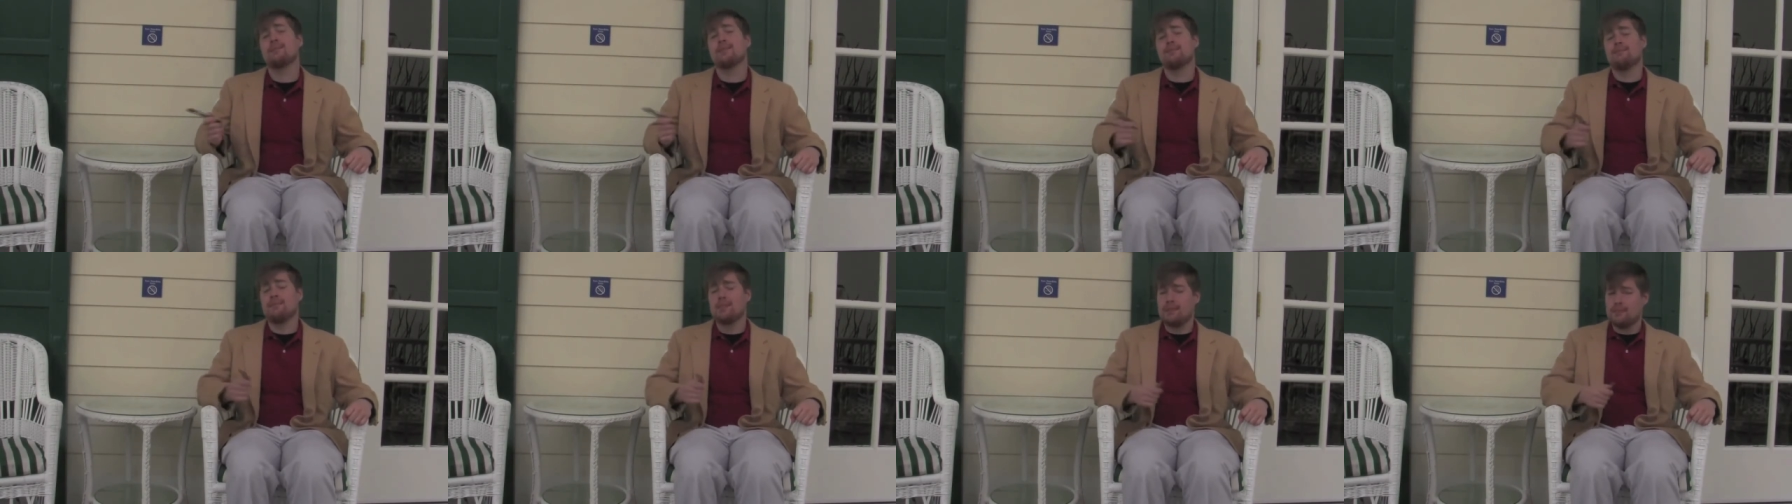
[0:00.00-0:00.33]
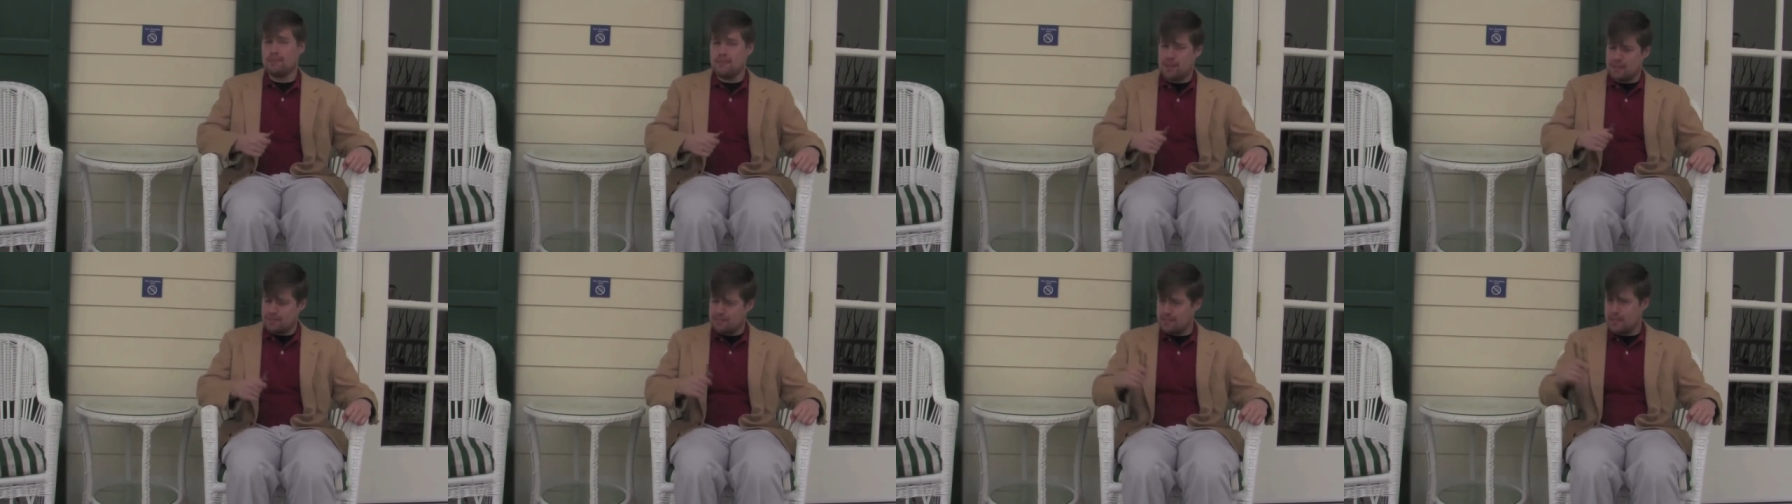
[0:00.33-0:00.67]

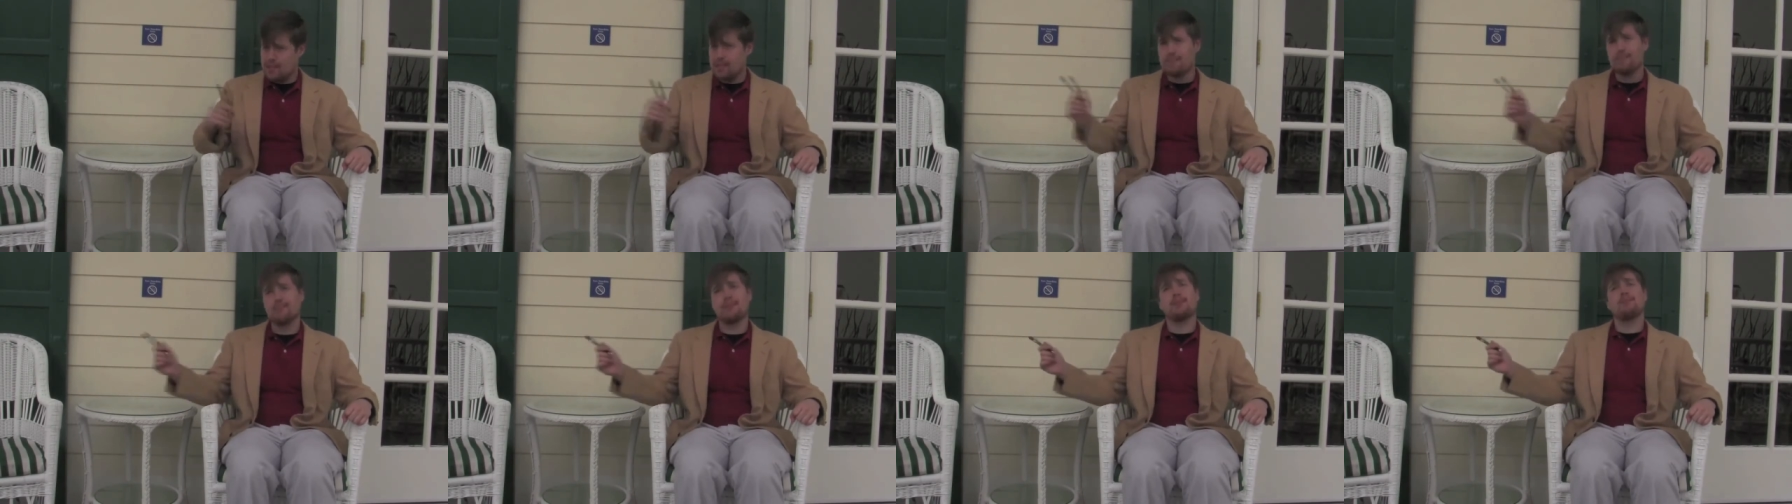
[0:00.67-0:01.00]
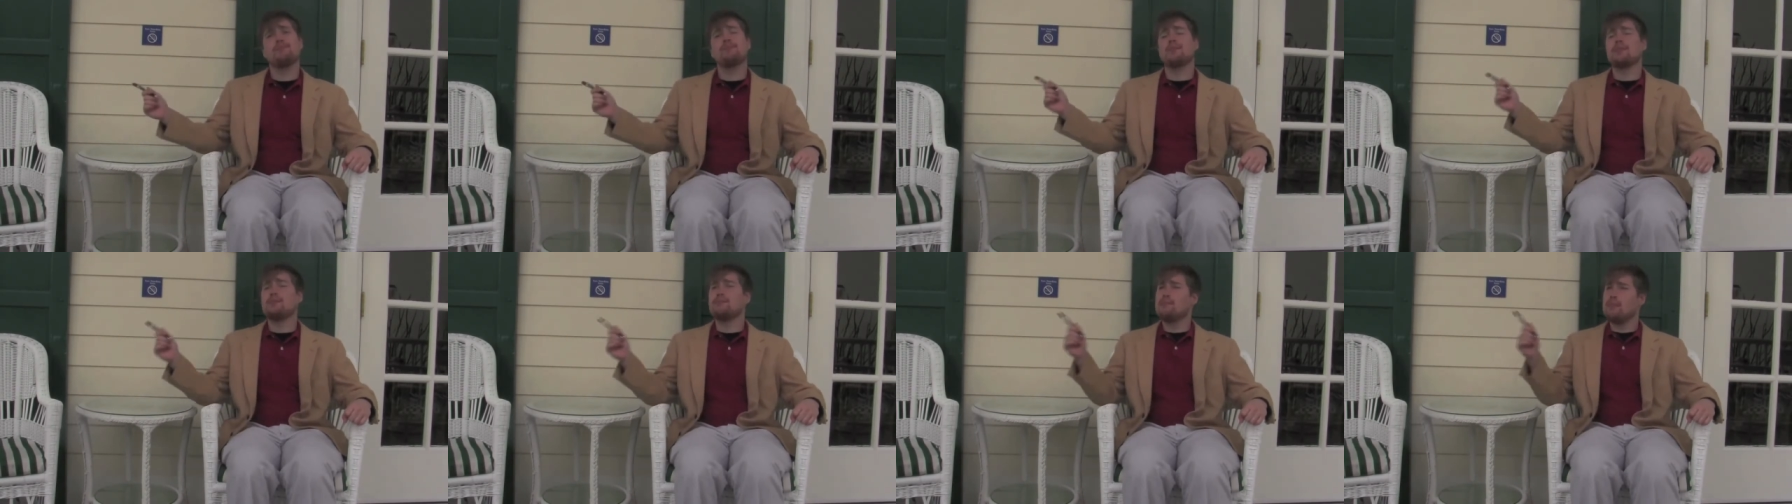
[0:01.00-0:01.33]
technology has
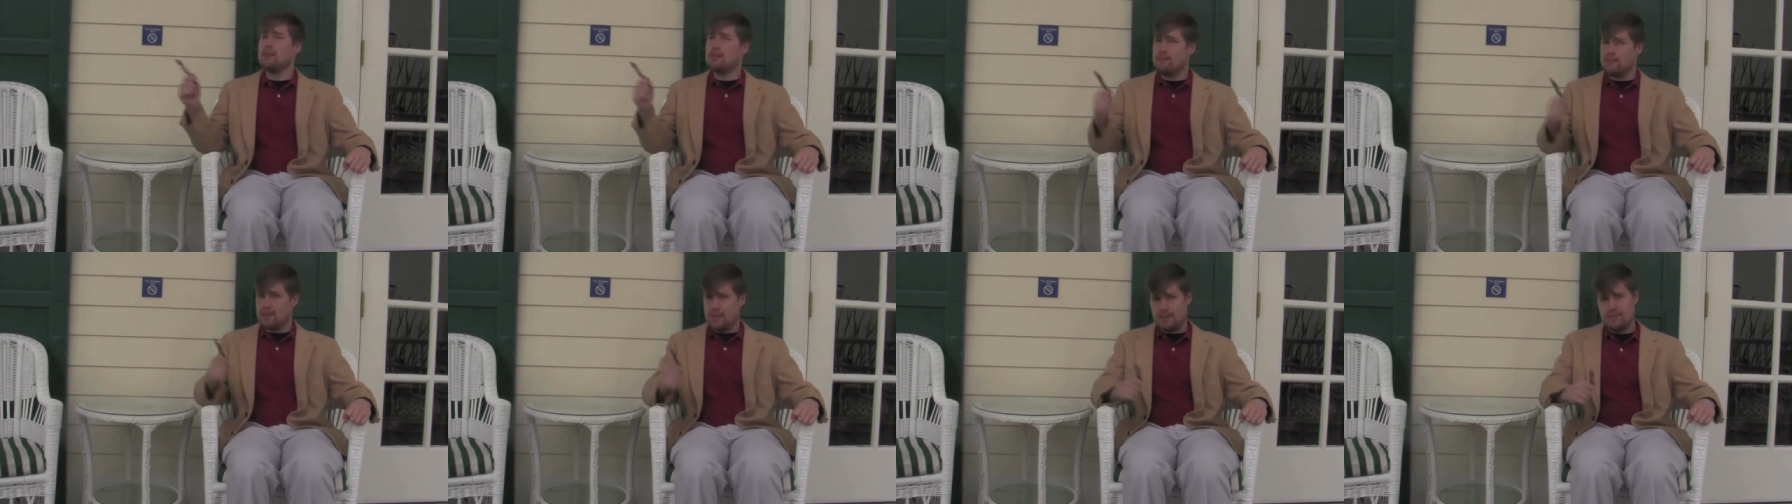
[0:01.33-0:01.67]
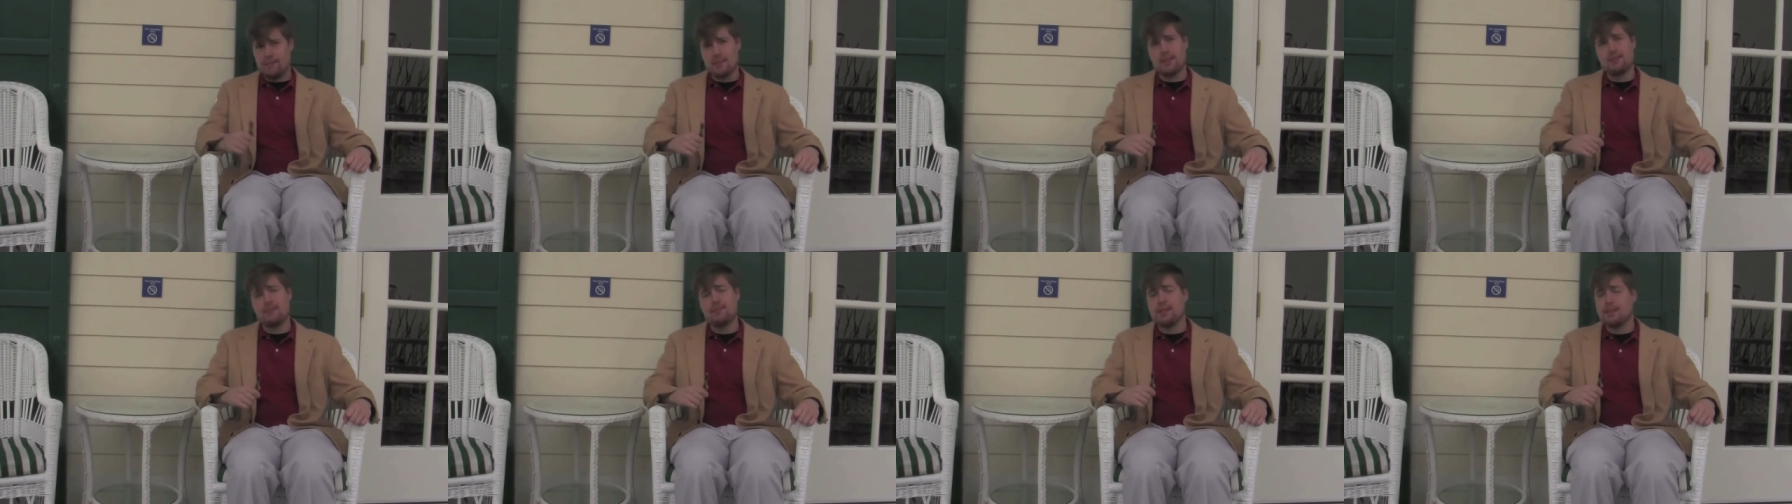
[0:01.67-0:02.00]
reached its peak
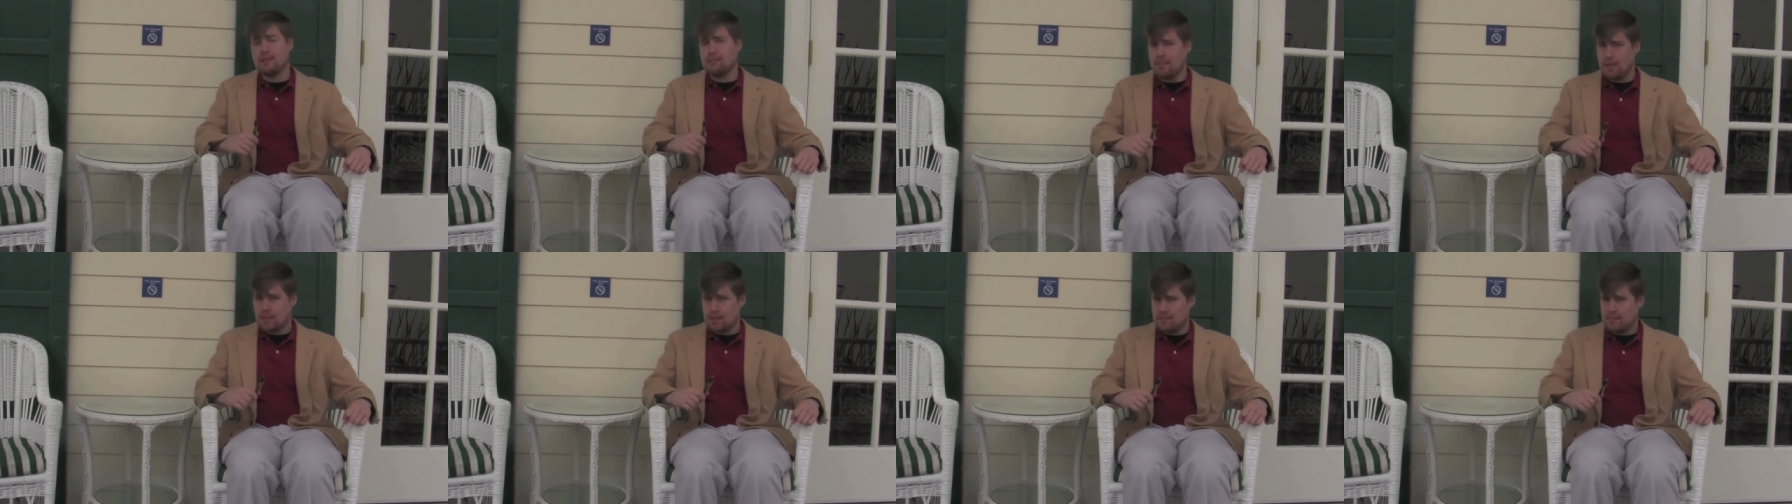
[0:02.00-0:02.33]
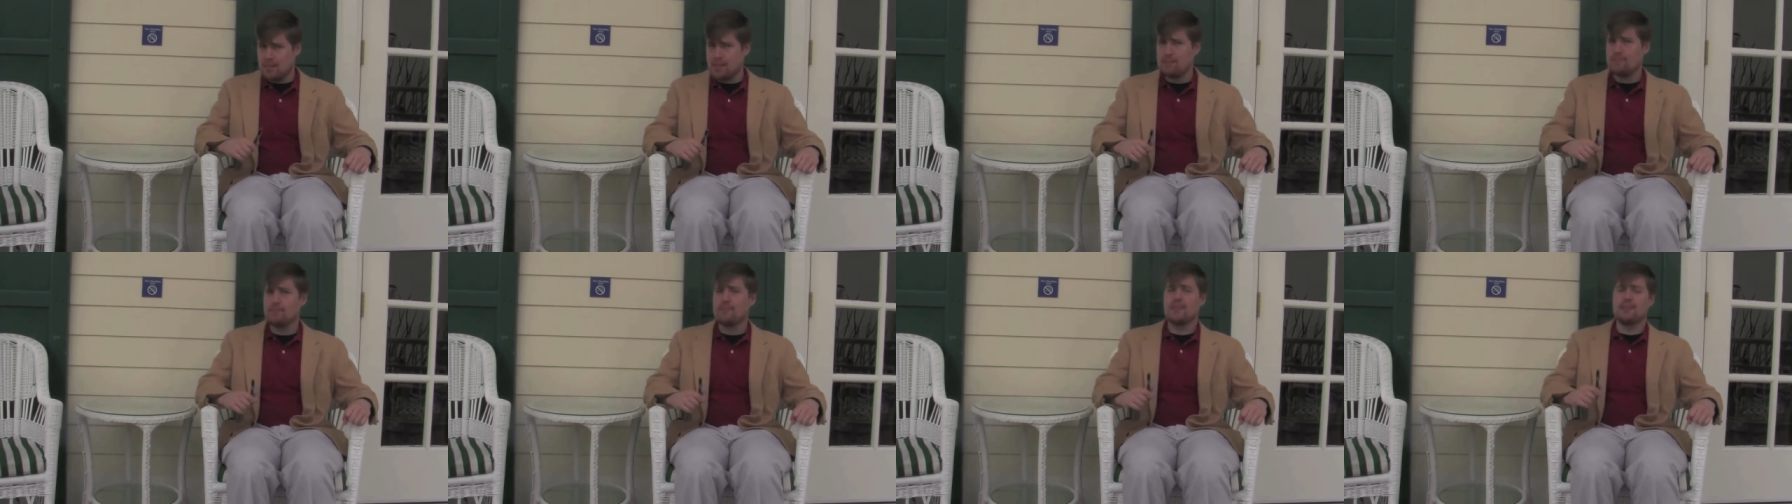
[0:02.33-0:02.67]
here in the
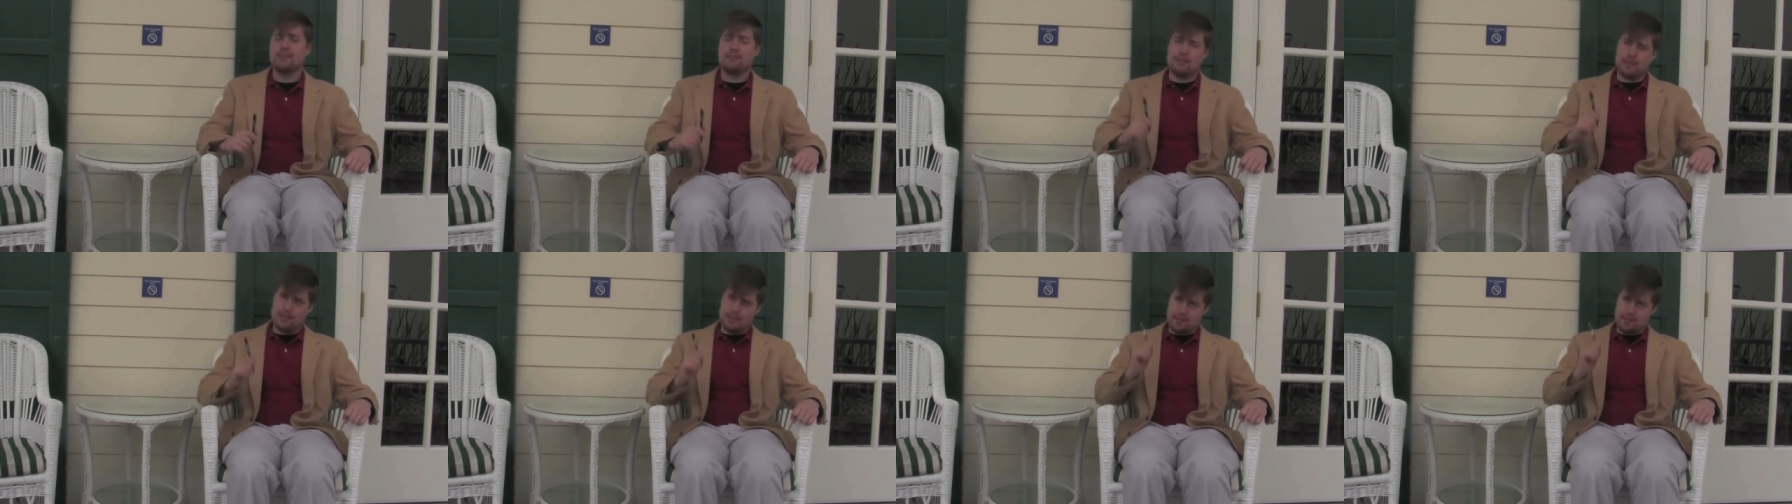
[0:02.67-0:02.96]
distant past,